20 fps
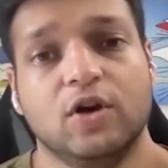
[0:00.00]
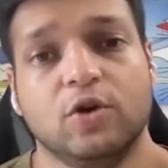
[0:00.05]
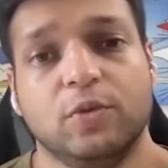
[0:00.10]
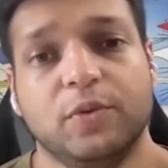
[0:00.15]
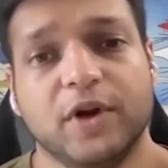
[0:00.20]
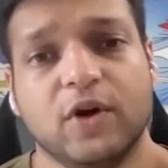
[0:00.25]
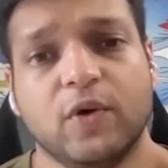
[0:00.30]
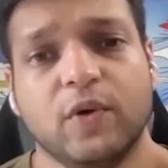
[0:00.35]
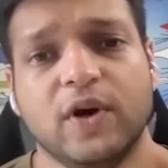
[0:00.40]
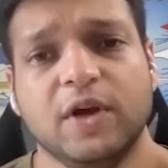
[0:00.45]

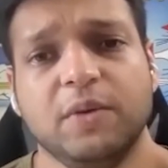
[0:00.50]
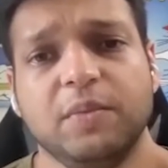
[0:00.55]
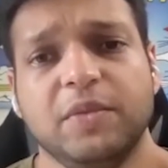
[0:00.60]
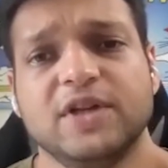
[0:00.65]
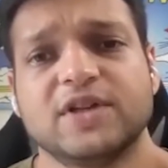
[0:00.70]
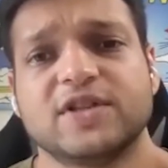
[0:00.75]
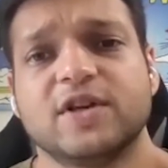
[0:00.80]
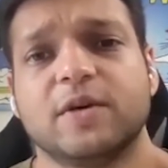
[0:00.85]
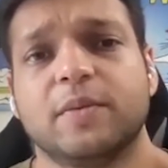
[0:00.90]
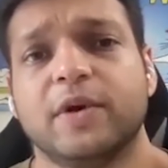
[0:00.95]
Ubiquity
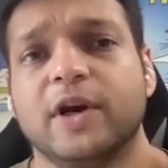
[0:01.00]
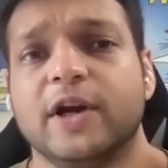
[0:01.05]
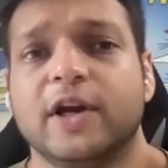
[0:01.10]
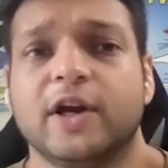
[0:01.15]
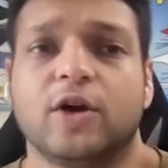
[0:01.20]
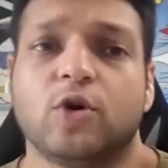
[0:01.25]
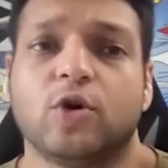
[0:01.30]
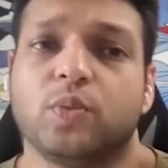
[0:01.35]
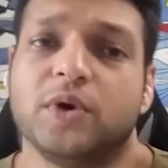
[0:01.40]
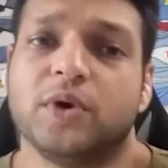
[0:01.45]
means the
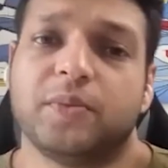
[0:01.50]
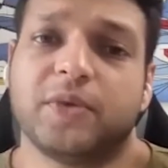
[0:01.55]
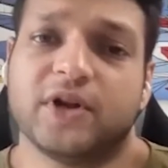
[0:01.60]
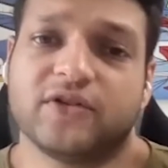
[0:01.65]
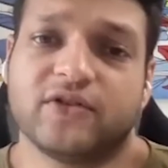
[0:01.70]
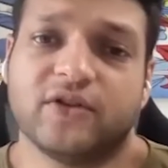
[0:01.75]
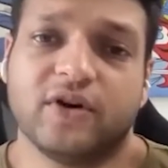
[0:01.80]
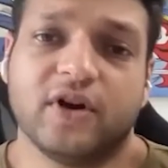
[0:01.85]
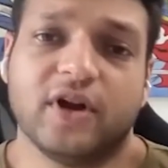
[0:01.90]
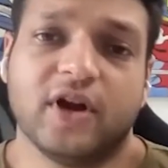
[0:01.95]
ability to be
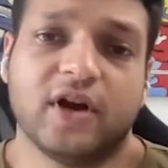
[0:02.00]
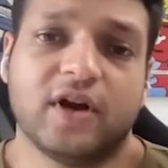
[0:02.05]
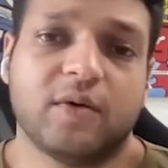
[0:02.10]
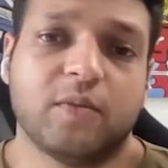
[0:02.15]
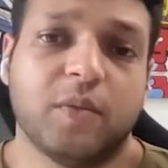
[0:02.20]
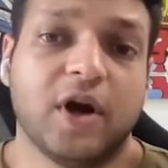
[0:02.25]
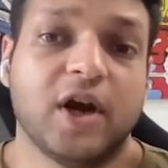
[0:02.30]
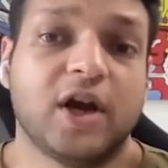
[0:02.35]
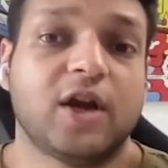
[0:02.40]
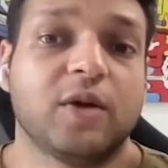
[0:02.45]
present at
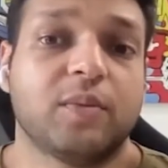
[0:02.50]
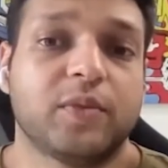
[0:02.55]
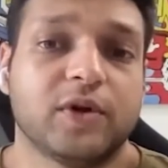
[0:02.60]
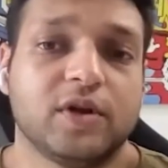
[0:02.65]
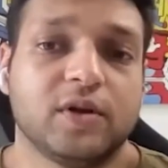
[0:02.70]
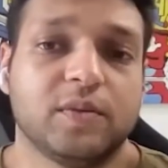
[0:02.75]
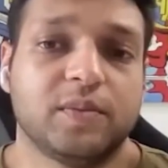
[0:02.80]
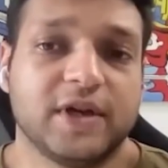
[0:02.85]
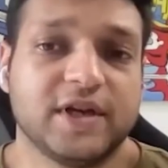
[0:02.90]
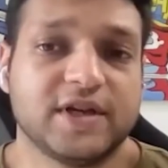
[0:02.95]

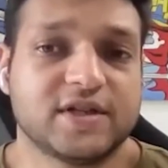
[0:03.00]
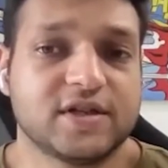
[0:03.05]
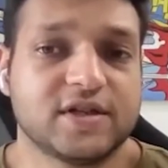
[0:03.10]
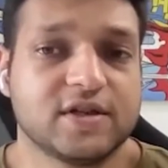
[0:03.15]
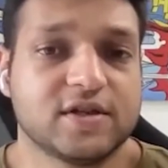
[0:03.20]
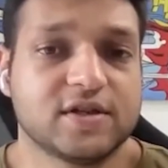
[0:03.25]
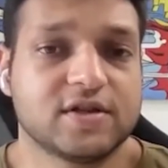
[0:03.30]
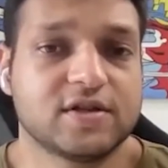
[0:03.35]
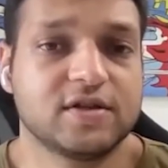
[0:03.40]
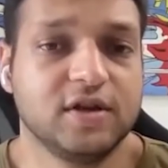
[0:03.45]
multiple
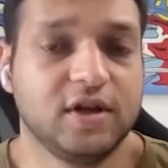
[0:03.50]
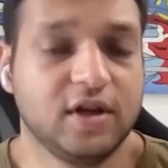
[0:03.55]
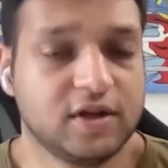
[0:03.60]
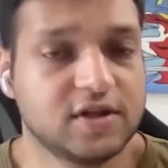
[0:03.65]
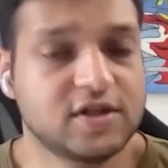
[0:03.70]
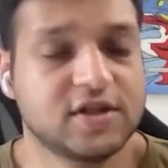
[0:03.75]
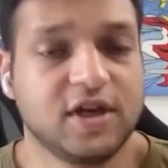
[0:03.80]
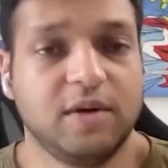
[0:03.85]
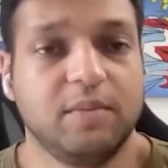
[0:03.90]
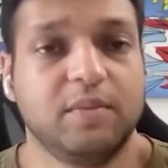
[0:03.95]
places
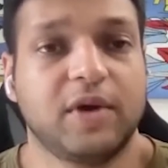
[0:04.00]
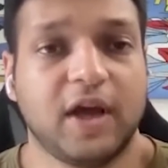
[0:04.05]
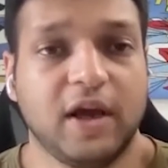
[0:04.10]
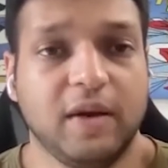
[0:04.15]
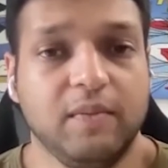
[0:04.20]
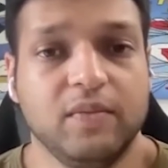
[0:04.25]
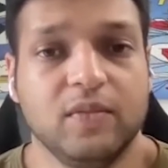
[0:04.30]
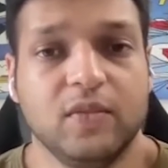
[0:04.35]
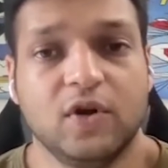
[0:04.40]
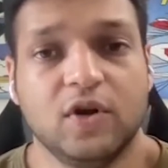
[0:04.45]
at the same
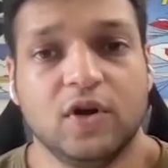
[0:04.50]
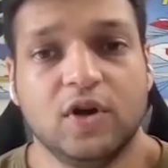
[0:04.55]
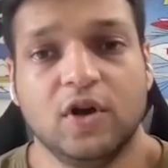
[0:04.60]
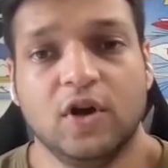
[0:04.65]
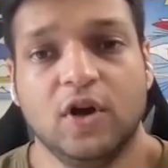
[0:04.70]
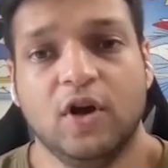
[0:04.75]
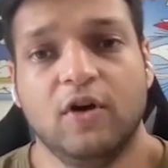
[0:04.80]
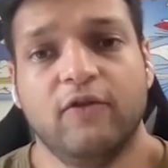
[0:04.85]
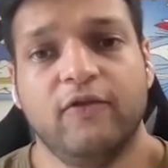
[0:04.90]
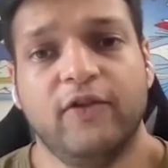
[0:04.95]
time.
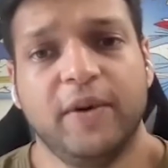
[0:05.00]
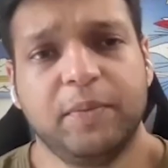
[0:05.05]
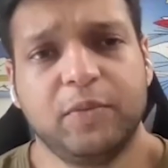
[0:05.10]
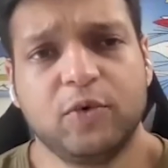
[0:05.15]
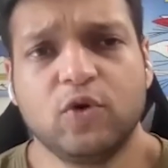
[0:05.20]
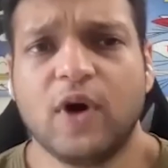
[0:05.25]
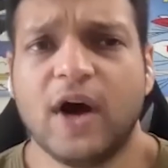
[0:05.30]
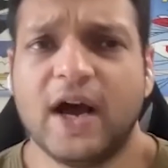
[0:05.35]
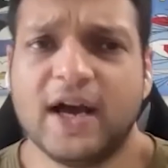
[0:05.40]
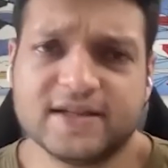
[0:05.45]

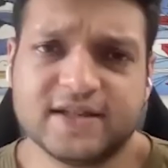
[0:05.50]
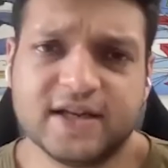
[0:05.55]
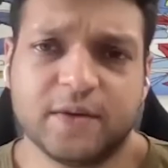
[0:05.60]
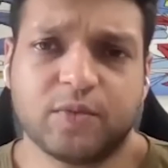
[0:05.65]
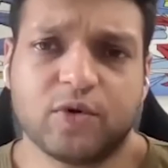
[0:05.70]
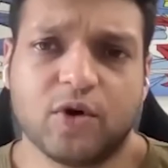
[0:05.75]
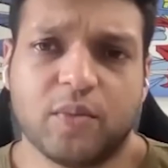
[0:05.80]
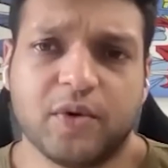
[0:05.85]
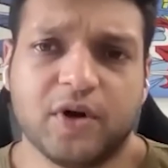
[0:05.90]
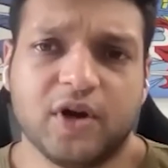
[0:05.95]
Web2 has
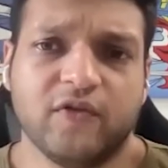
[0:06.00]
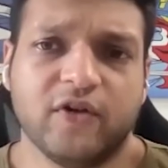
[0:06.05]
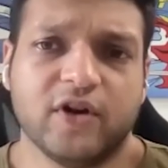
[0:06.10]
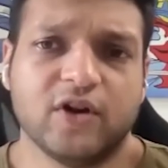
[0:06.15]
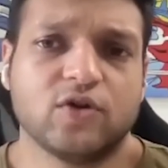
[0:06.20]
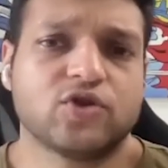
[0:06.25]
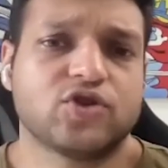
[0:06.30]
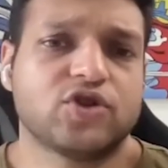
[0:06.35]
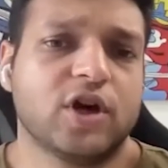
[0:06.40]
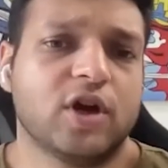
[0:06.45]
that property
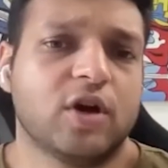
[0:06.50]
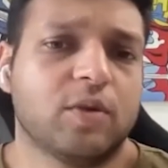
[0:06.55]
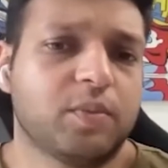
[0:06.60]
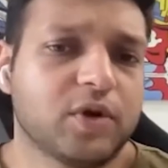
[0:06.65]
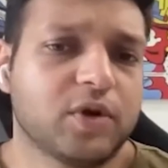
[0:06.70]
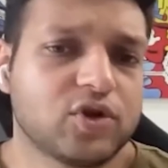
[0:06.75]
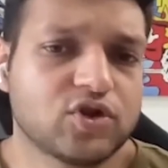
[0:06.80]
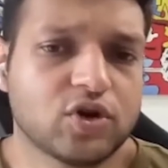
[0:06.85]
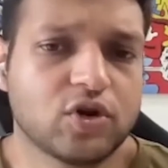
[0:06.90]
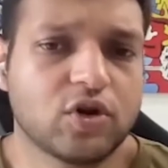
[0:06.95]
where you share a
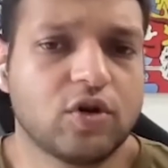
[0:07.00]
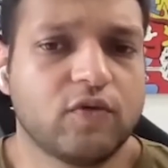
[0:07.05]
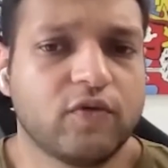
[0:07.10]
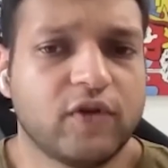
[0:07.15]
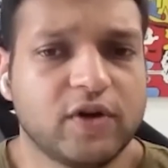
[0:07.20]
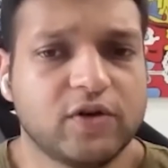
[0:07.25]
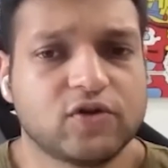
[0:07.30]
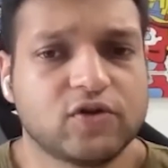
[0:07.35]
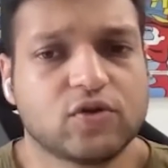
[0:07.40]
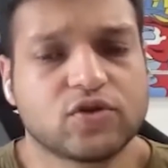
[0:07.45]
picture on
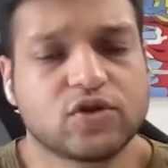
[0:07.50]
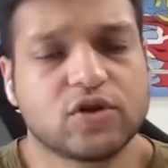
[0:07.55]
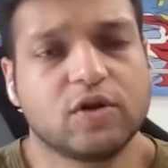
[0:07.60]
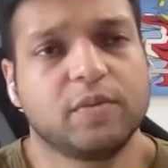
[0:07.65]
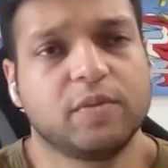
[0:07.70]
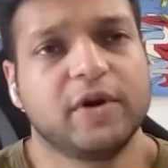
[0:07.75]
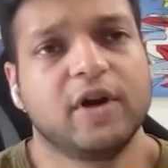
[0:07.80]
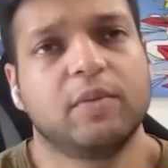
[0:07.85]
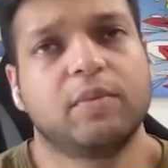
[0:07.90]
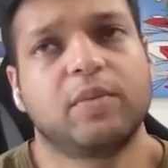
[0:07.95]
one
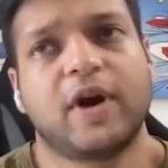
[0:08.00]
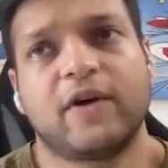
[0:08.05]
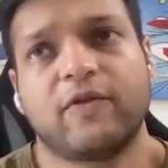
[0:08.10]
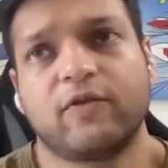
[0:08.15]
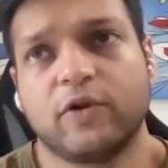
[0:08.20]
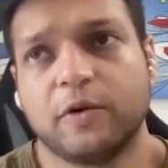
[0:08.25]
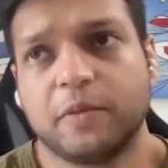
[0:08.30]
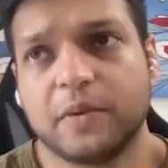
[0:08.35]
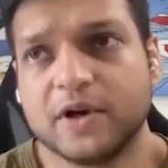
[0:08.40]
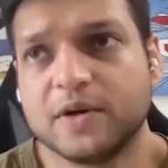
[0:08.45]
social media
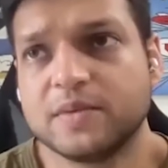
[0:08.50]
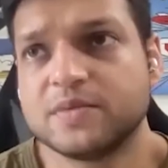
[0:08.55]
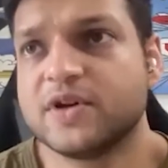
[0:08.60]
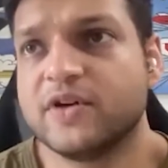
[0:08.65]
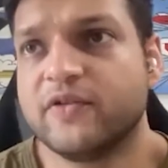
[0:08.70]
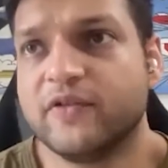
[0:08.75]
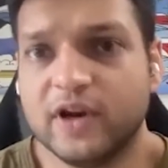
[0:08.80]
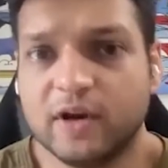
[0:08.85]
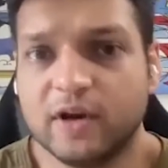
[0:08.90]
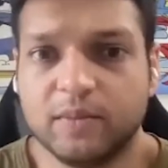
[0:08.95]
platform
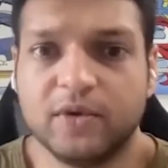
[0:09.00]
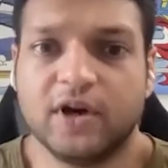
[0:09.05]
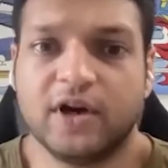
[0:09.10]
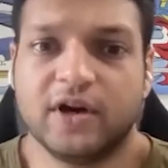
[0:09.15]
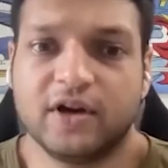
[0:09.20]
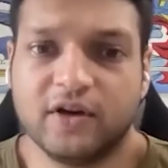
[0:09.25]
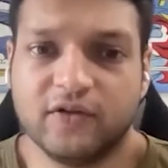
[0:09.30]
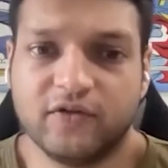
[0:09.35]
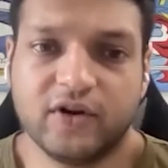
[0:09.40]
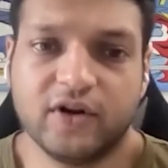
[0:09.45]
becomes available
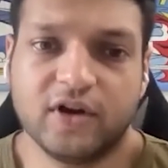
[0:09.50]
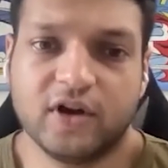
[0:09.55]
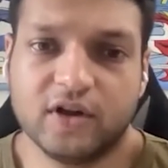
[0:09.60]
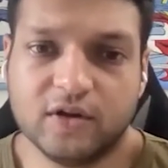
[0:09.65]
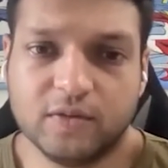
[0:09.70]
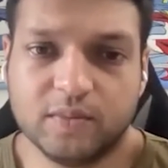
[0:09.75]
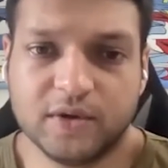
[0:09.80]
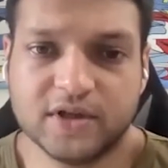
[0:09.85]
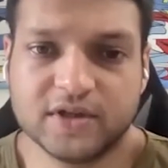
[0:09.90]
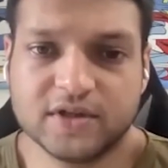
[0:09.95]
at different
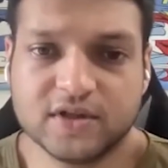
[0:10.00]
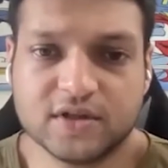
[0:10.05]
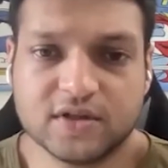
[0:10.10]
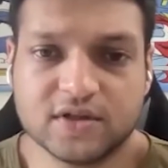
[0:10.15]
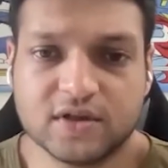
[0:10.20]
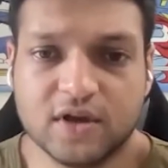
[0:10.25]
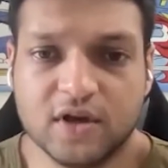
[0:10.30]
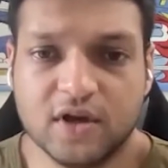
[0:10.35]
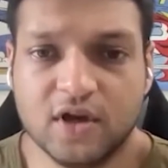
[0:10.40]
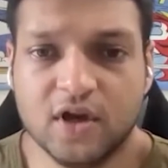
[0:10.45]
other
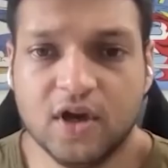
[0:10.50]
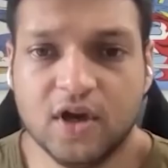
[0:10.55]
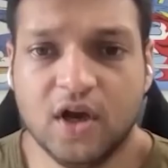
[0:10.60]
places.